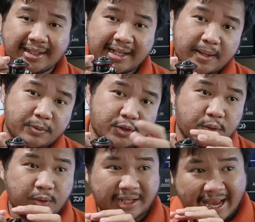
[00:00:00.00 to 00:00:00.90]
enables you
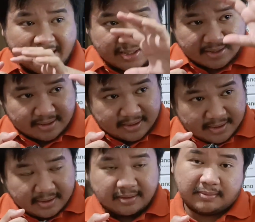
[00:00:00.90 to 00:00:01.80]
to cast
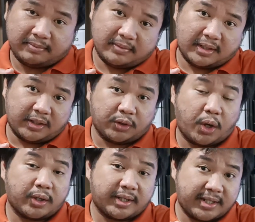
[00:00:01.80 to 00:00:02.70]
at the
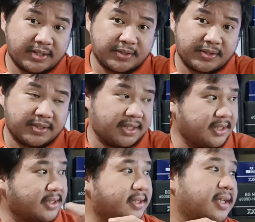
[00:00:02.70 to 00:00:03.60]
longer
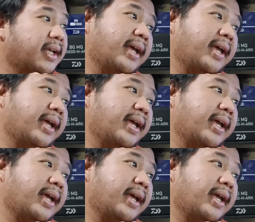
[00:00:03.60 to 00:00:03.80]
distances.